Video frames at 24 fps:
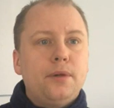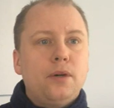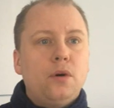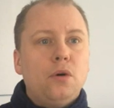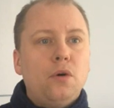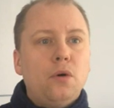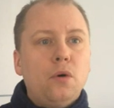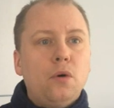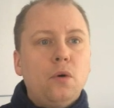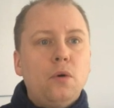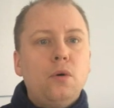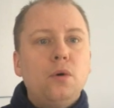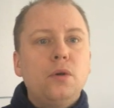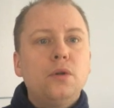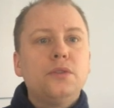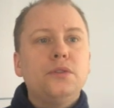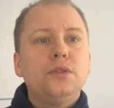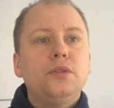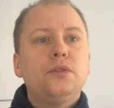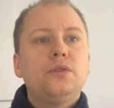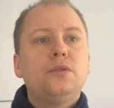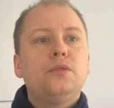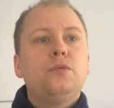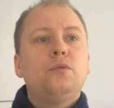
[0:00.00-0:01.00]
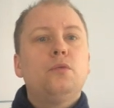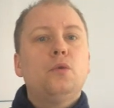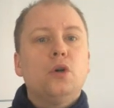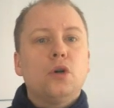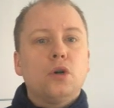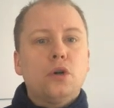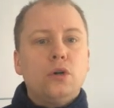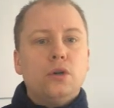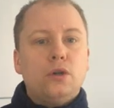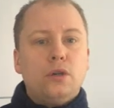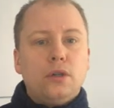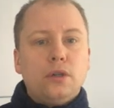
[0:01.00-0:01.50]
a whole new
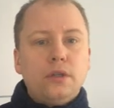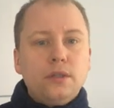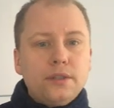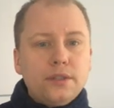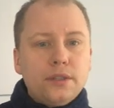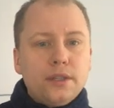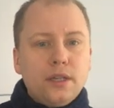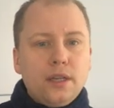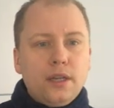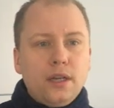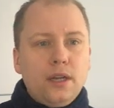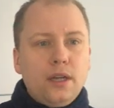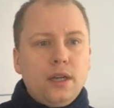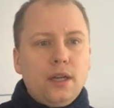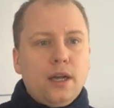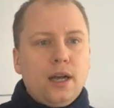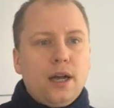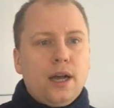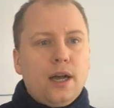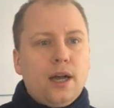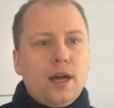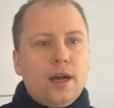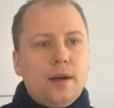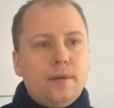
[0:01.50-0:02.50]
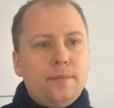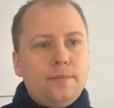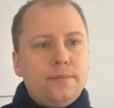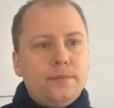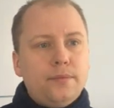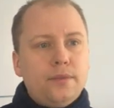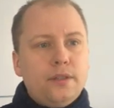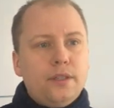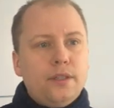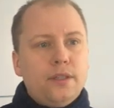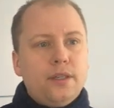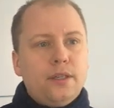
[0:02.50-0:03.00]
world
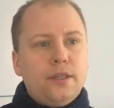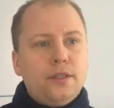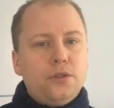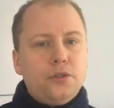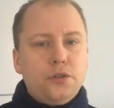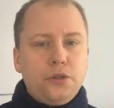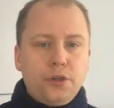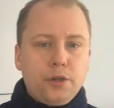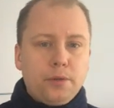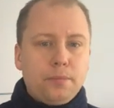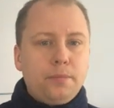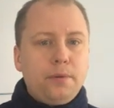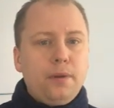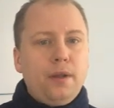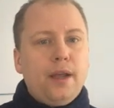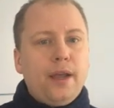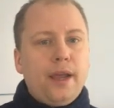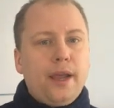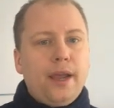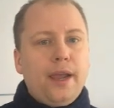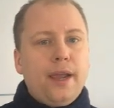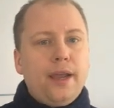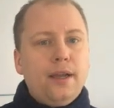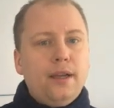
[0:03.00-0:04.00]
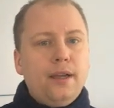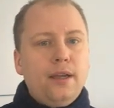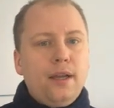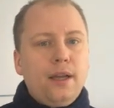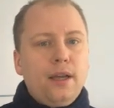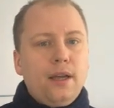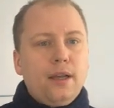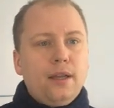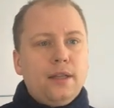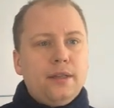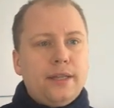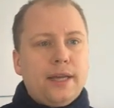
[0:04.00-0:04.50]
to your playing
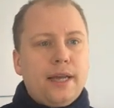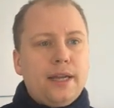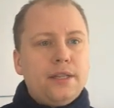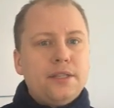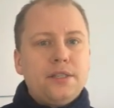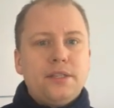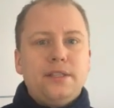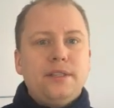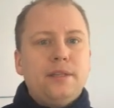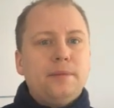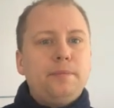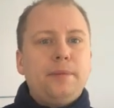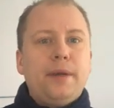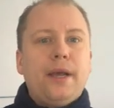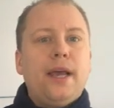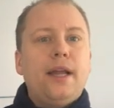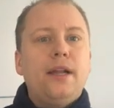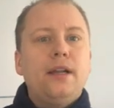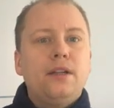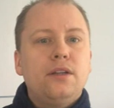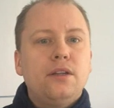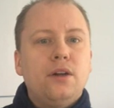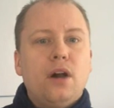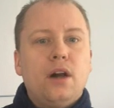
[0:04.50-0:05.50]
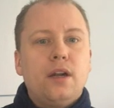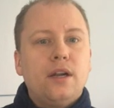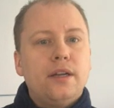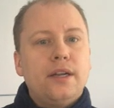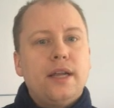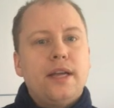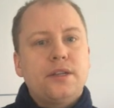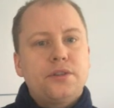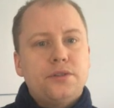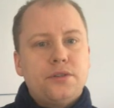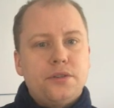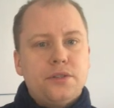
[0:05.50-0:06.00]
that isn't dependent on an
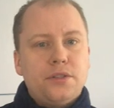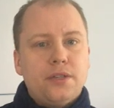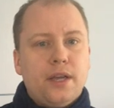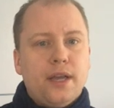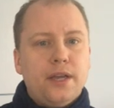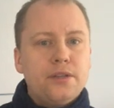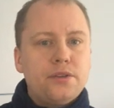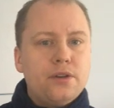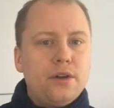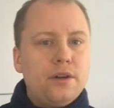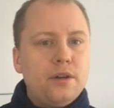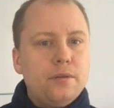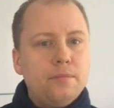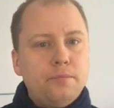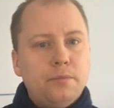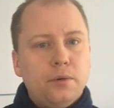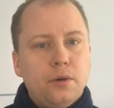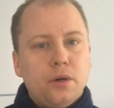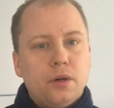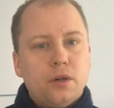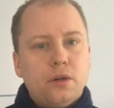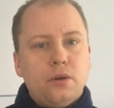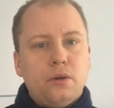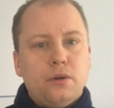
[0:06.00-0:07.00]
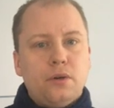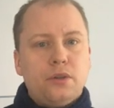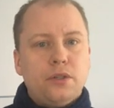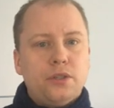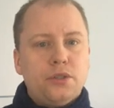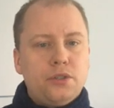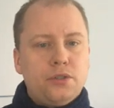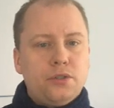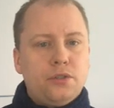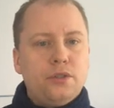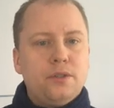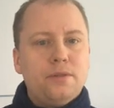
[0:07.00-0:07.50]
exercise, on a book, or a
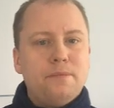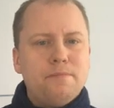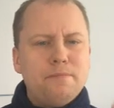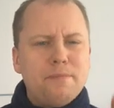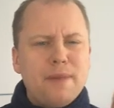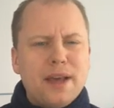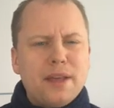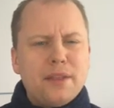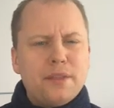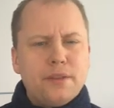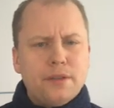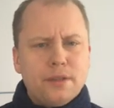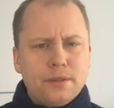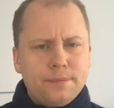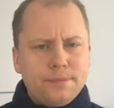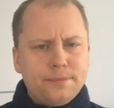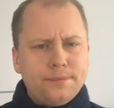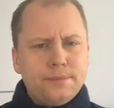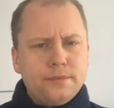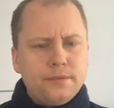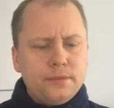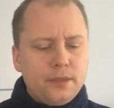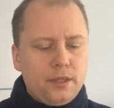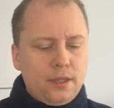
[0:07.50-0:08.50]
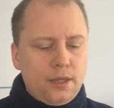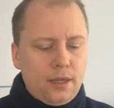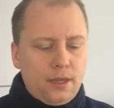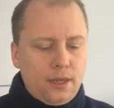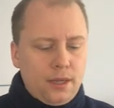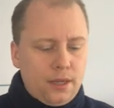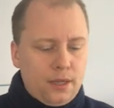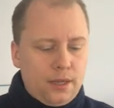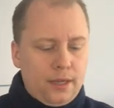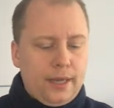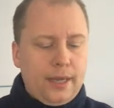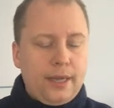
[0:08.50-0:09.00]
certain method.
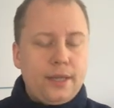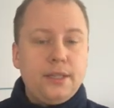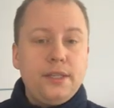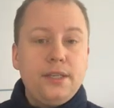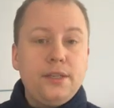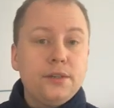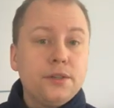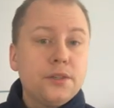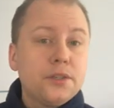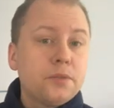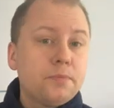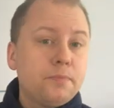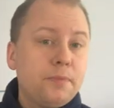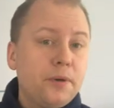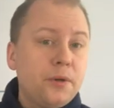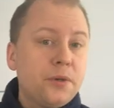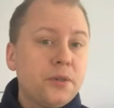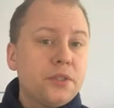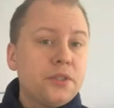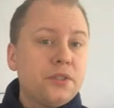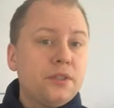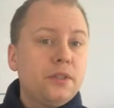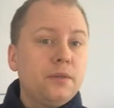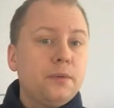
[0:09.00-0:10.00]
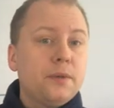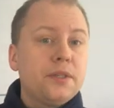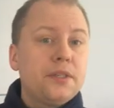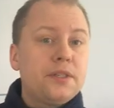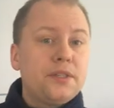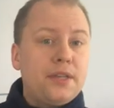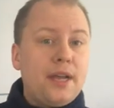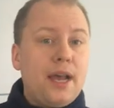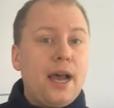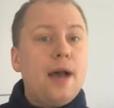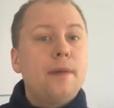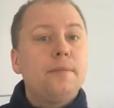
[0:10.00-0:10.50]
And here's personally
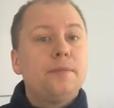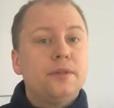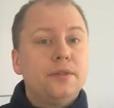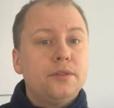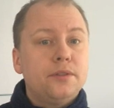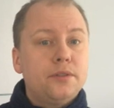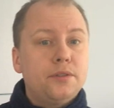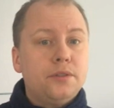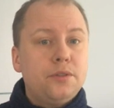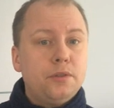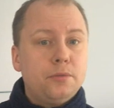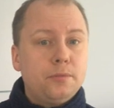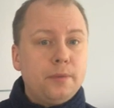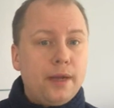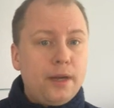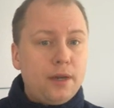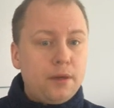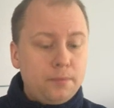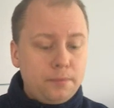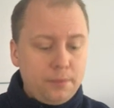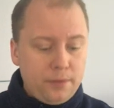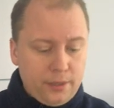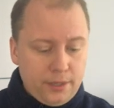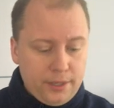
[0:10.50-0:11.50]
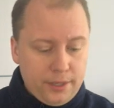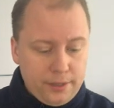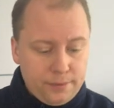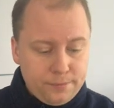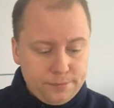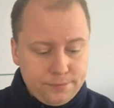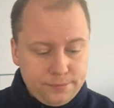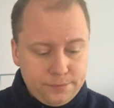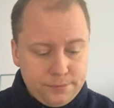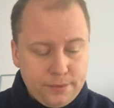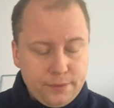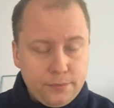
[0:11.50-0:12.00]
what's happened to my own playing
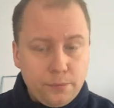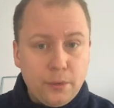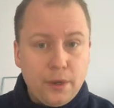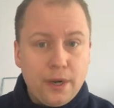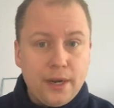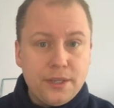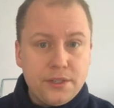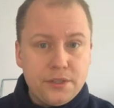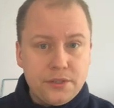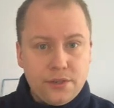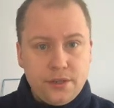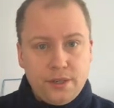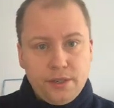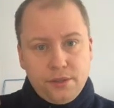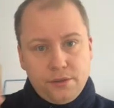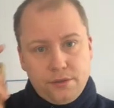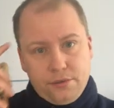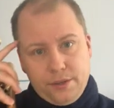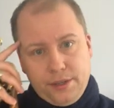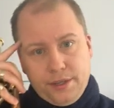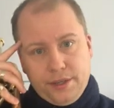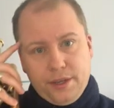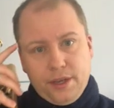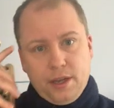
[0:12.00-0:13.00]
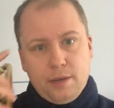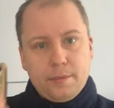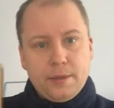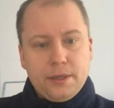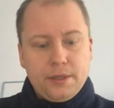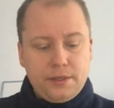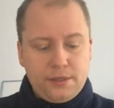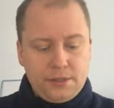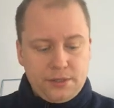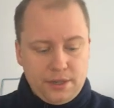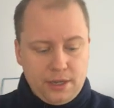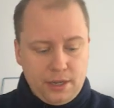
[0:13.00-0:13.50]
when I started thinking
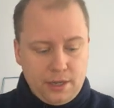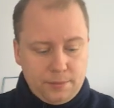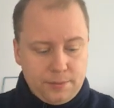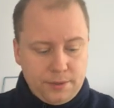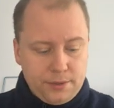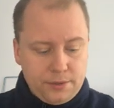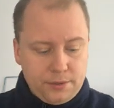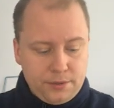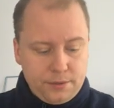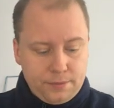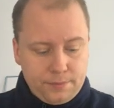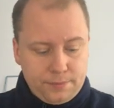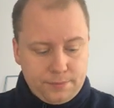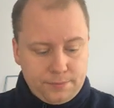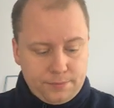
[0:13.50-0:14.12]
about these elements.